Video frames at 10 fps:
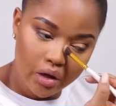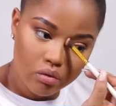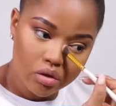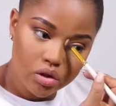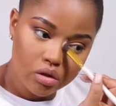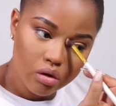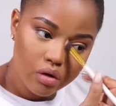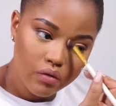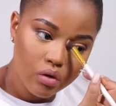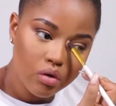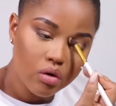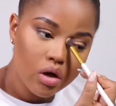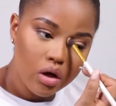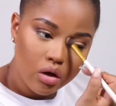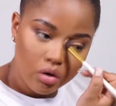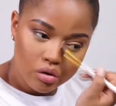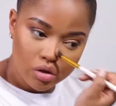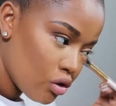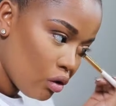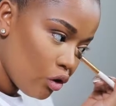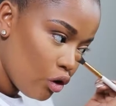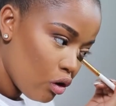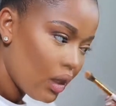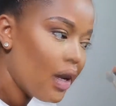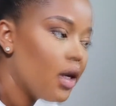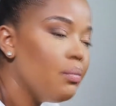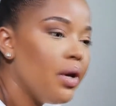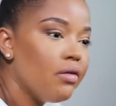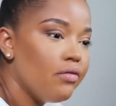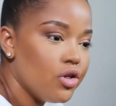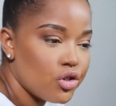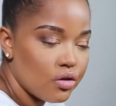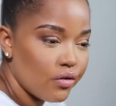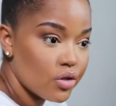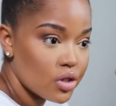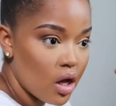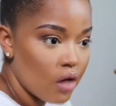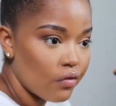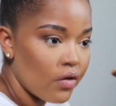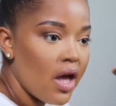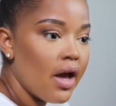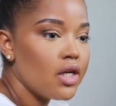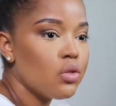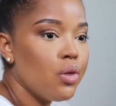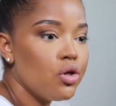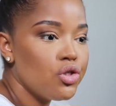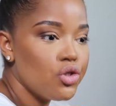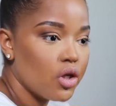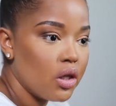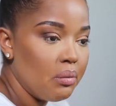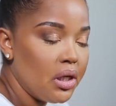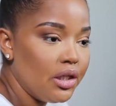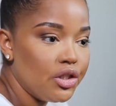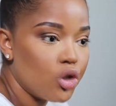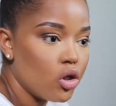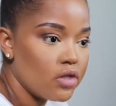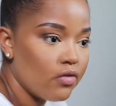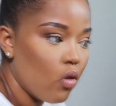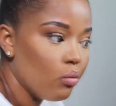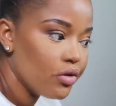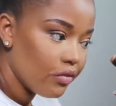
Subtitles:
It'll still give you, you look like a better version of yourself as opposed to a completely transformed